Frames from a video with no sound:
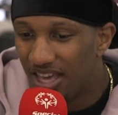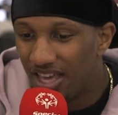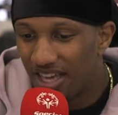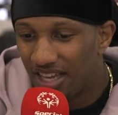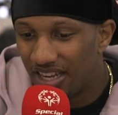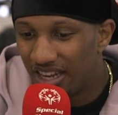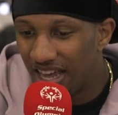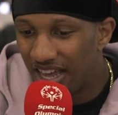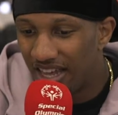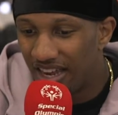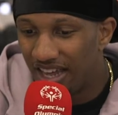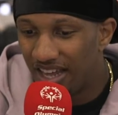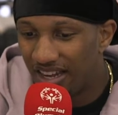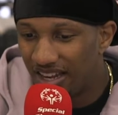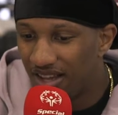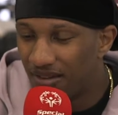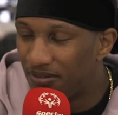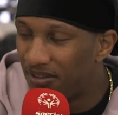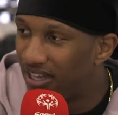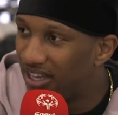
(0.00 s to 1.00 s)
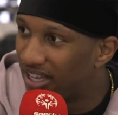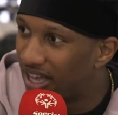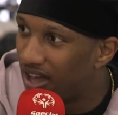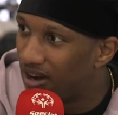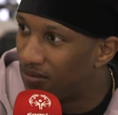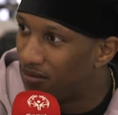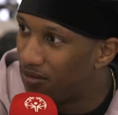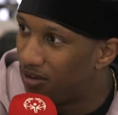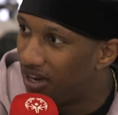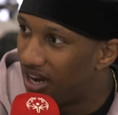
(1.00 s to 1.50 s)
that definitely
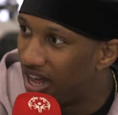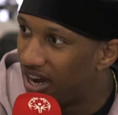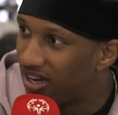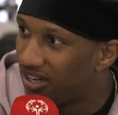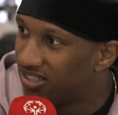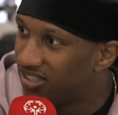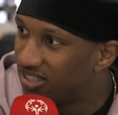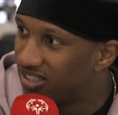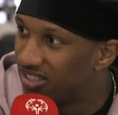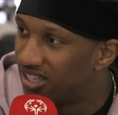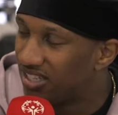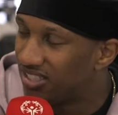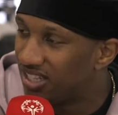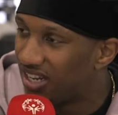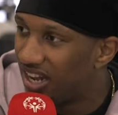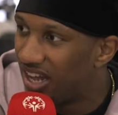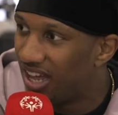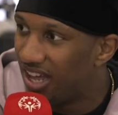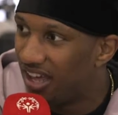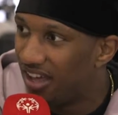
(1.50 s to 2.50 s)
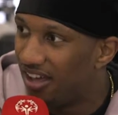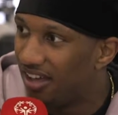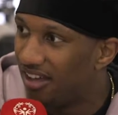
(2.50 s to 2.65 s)
accounted for a lot of the success that I had.